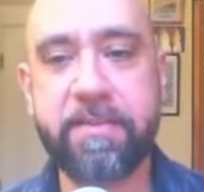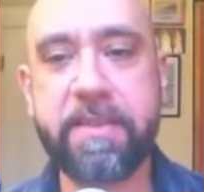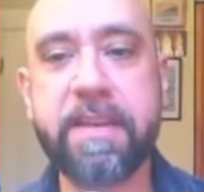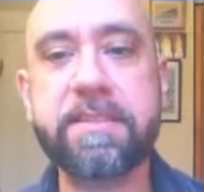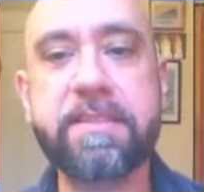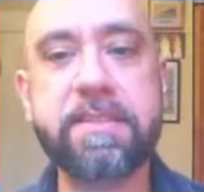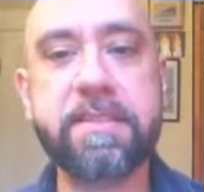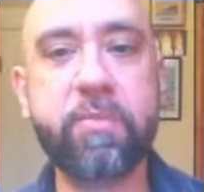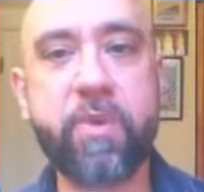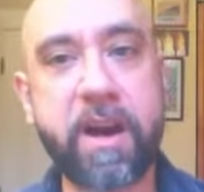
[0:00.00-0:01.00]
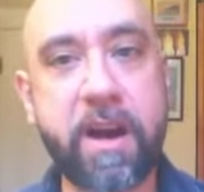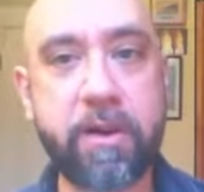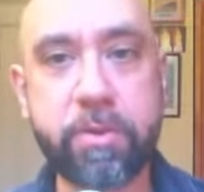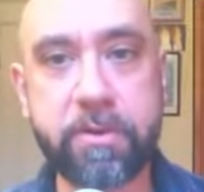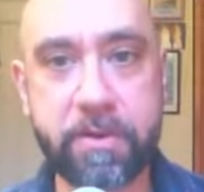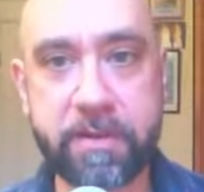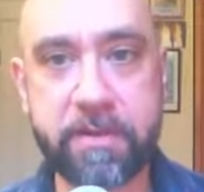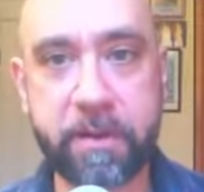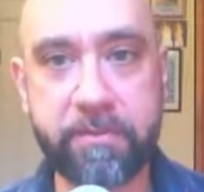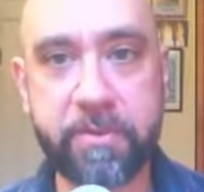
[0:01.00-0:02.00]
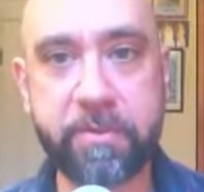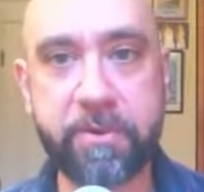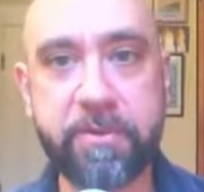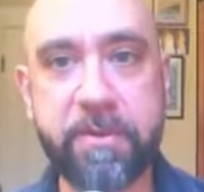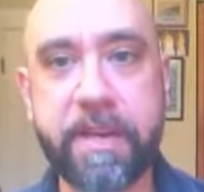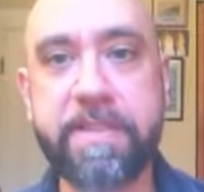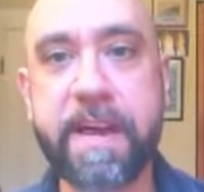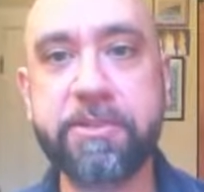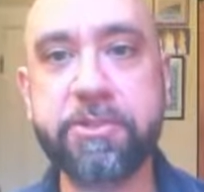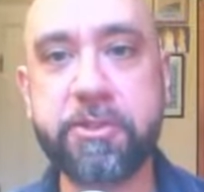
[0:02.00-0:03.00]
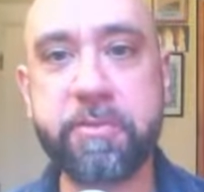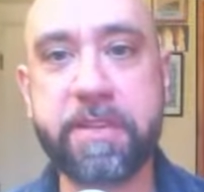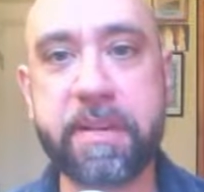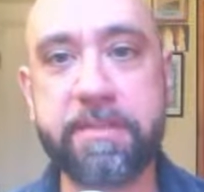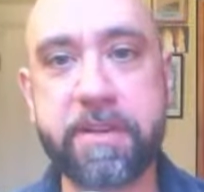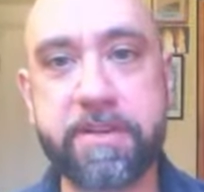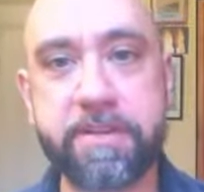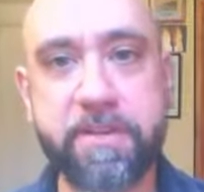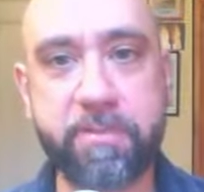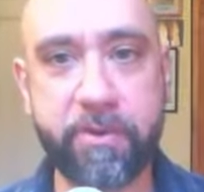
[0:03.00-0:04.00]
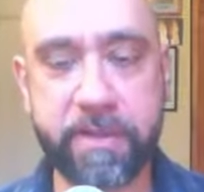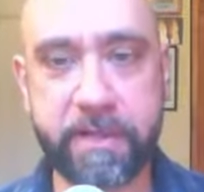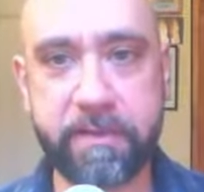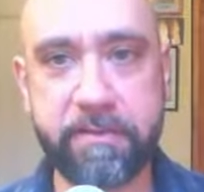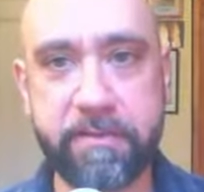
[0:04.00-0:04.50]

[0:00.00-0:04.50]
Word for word: that is in some way awkward or uncomfortable, and that should be left unspoken.